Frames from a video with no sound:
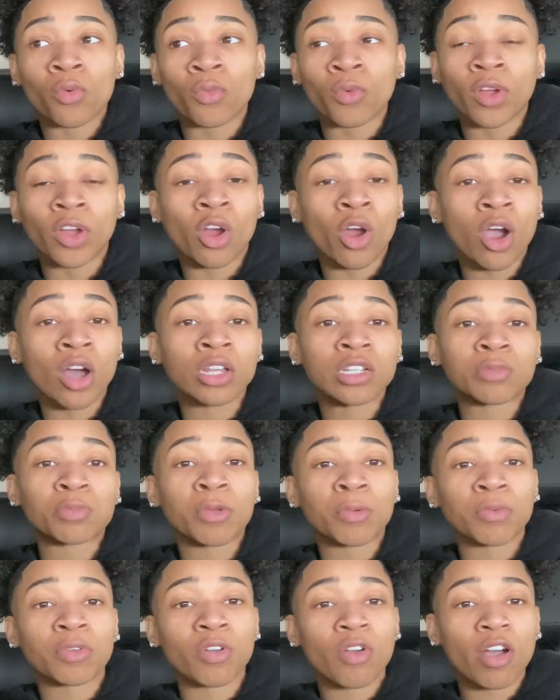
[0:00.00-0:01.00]
regardless
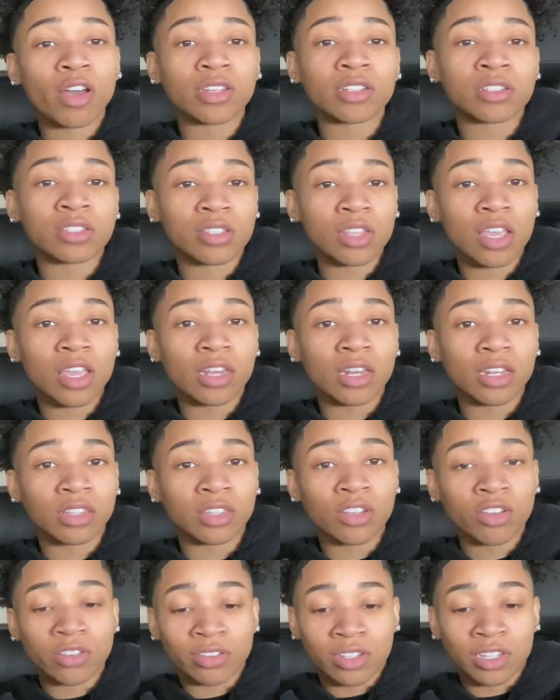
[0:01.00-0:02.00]
people don't understand that
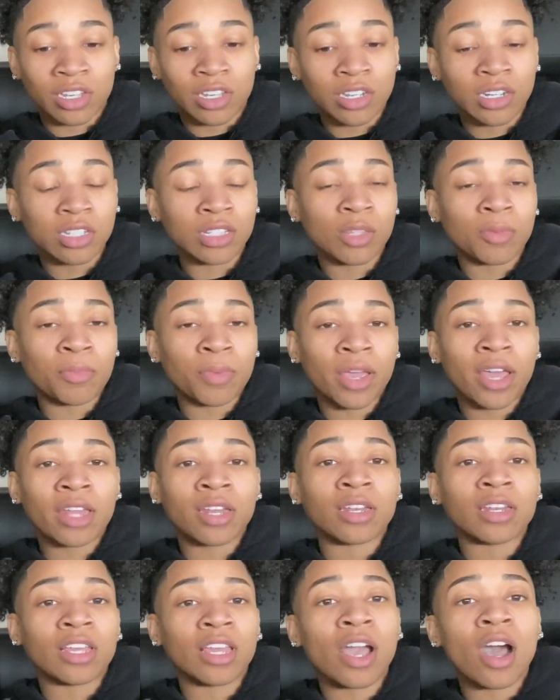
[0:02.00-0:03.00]
there's the good the bad
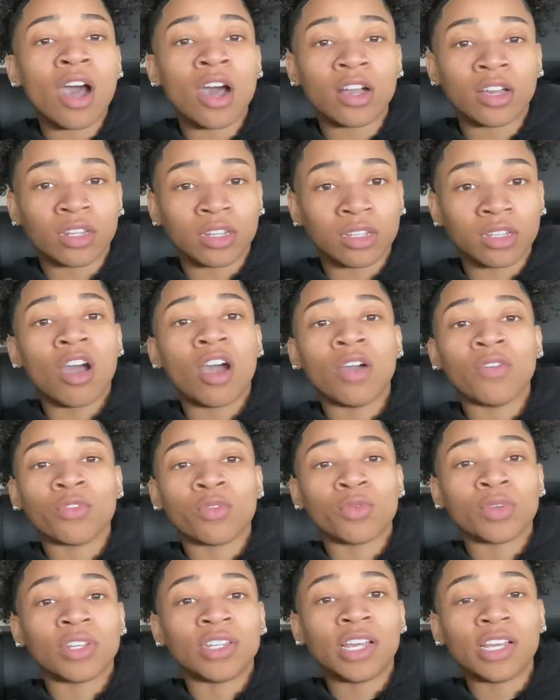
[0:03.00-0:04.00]
and the ugly of a
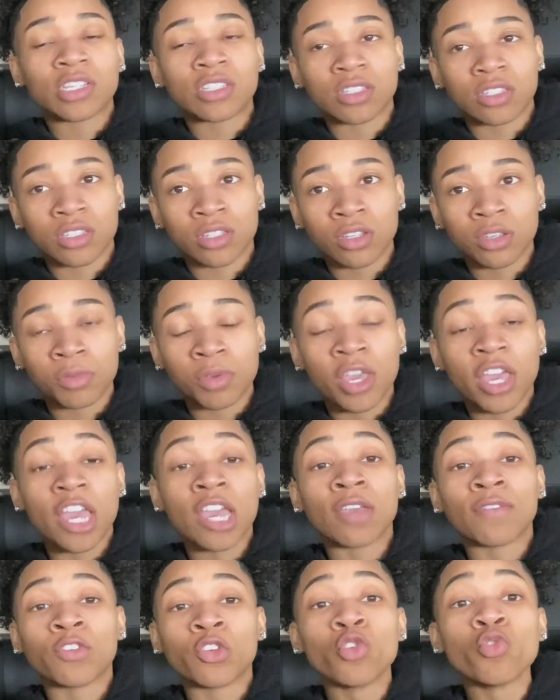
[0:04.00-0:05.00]
relationship
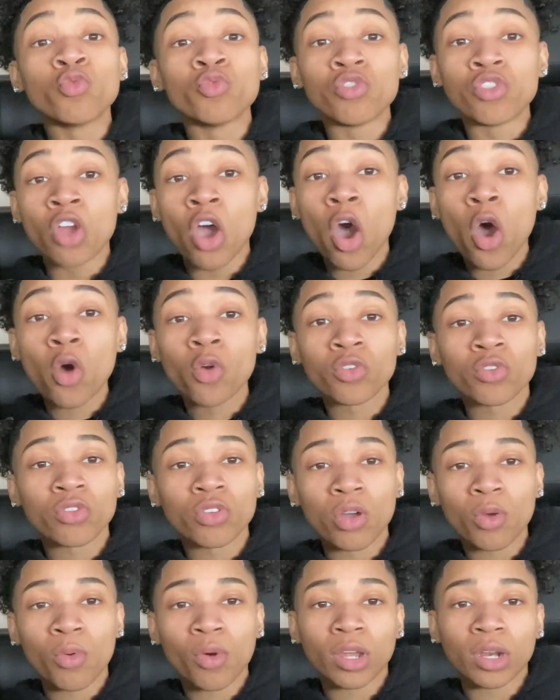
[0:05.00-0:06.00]
if you know you
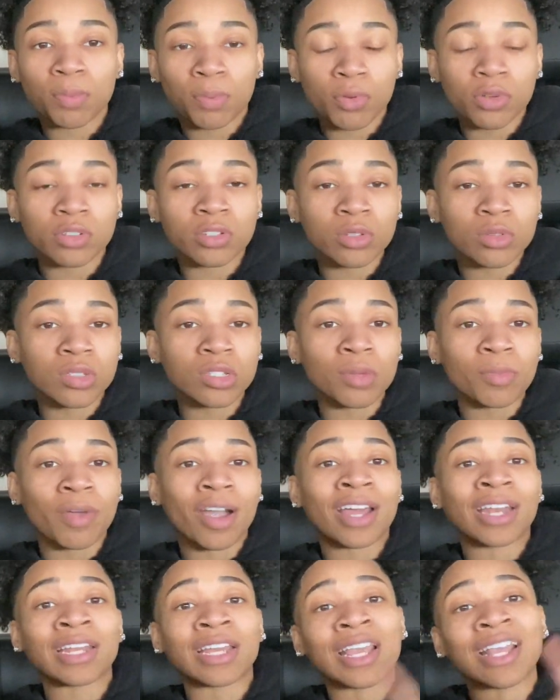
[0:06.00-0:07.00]
don't want to pursue
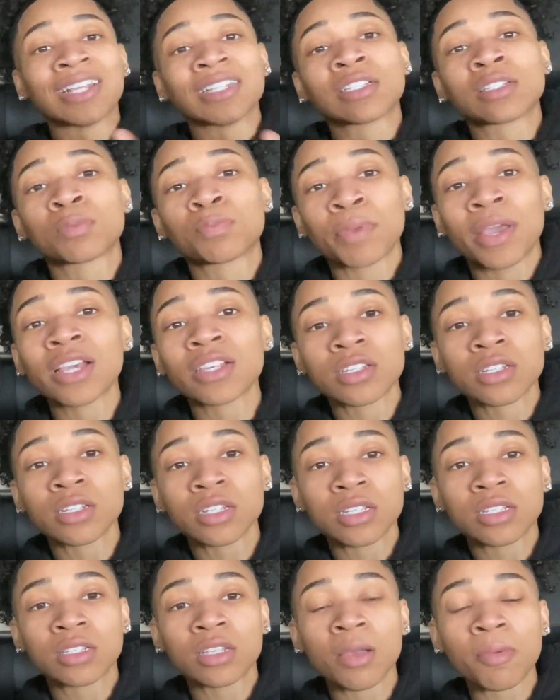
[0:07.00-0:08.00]
somebody,
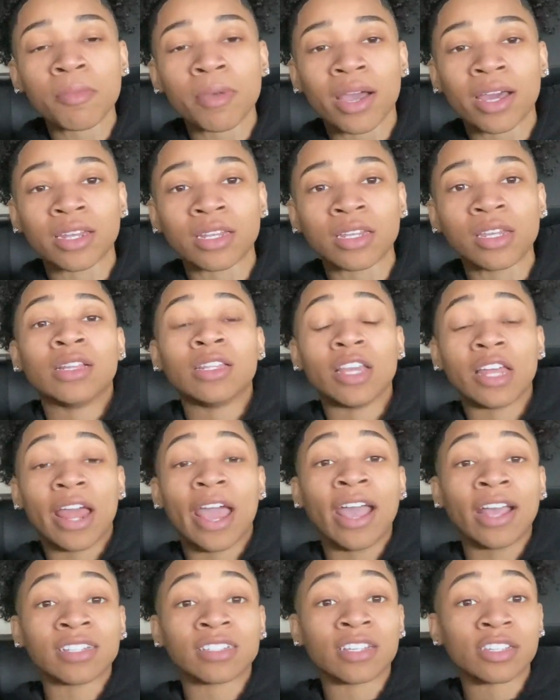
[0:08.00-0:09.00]
especially somebody that
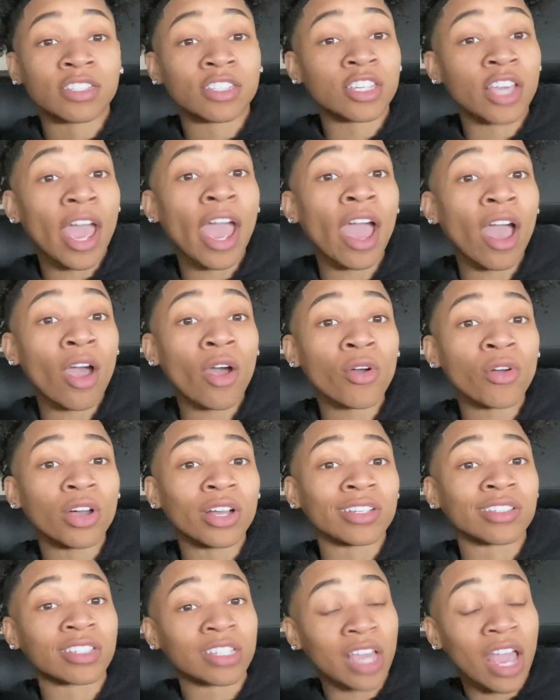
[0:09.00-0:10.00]
has a child,
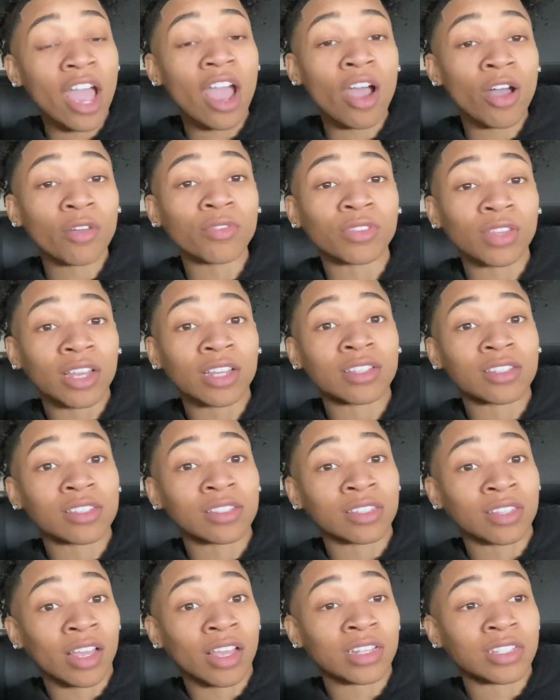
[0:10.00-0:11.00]
a child that's
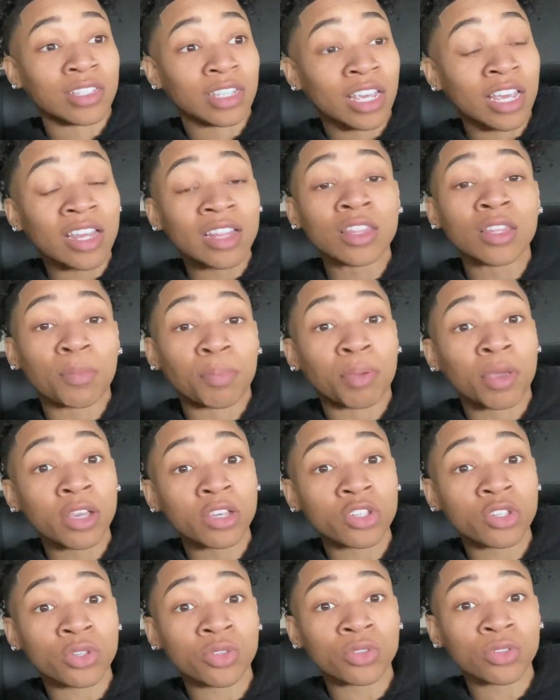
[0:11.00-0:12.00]
that's in the
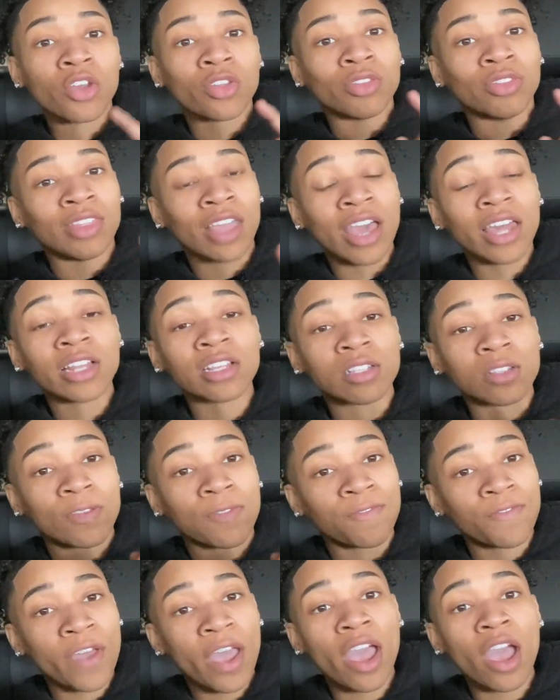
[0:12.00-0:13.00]
picture, that is
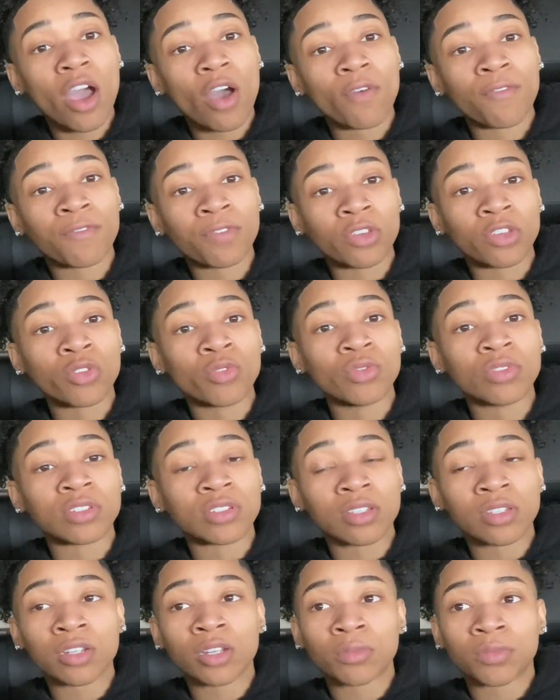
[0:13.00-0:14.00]
foul for you to
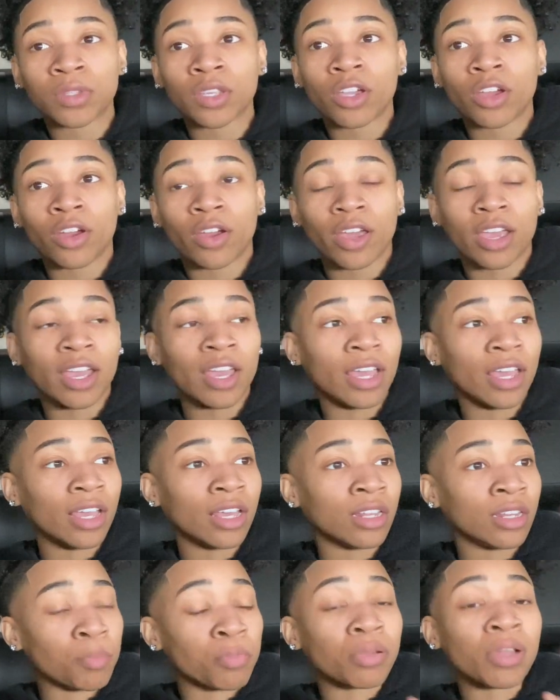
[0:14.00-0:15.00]
sit up there
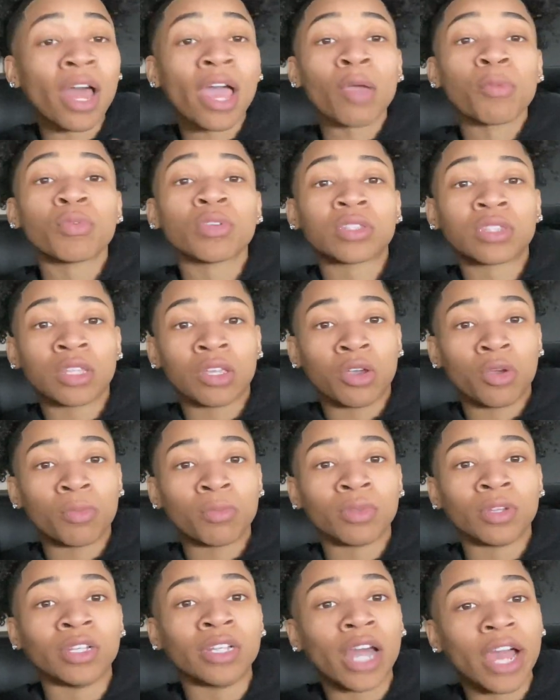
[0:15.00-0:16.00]
and play with
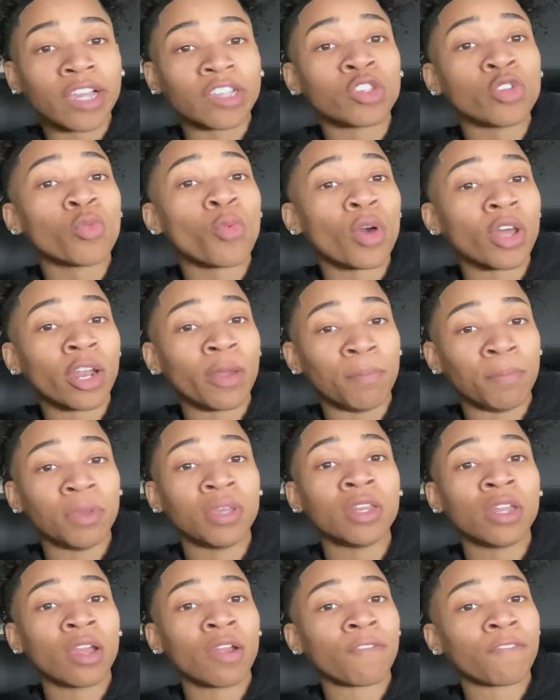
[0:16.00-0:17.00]
them like you want to
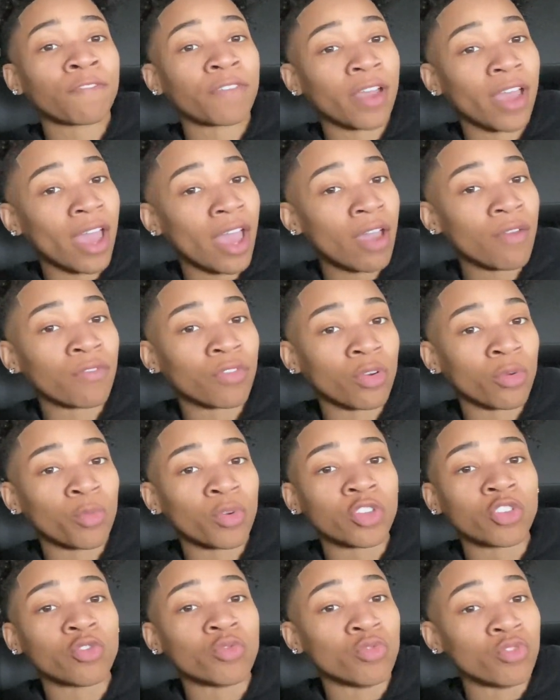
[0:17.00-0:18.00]
be there forever
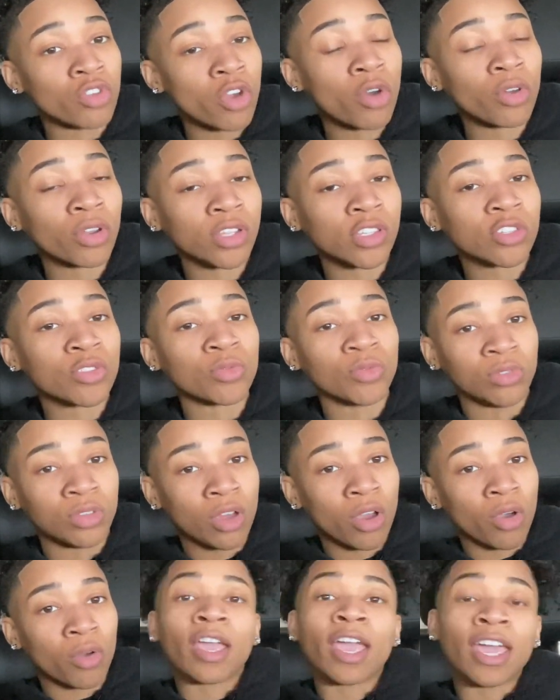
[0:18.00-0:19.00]
when you know that you
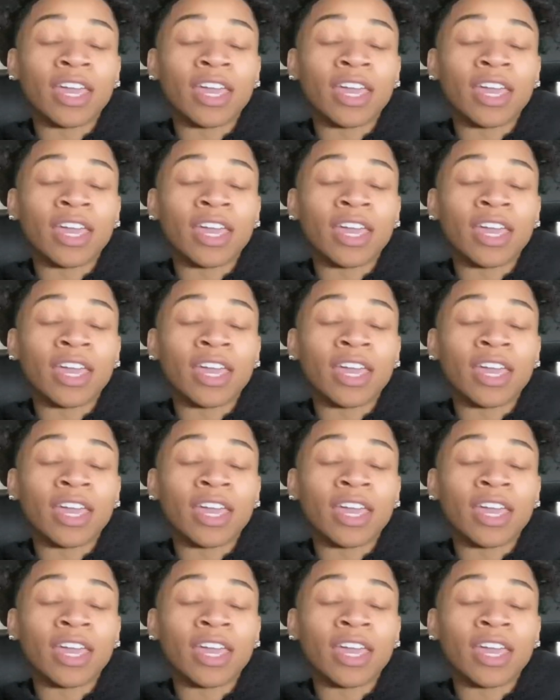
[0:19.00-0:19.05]
don't.